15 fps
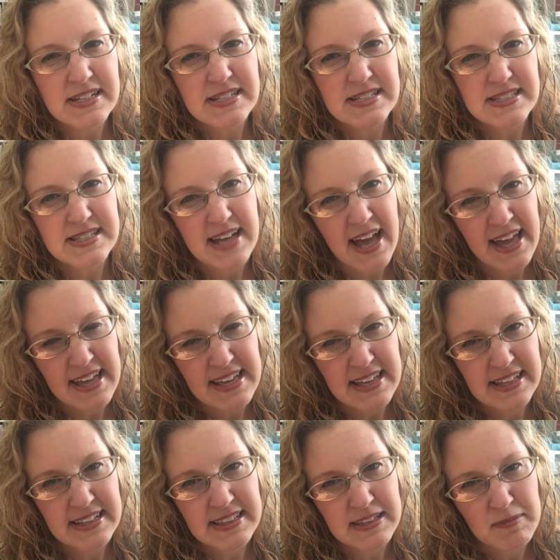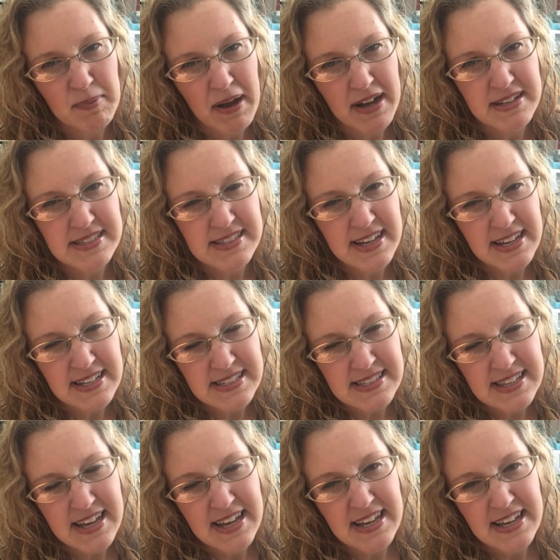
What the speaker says: to stay in the process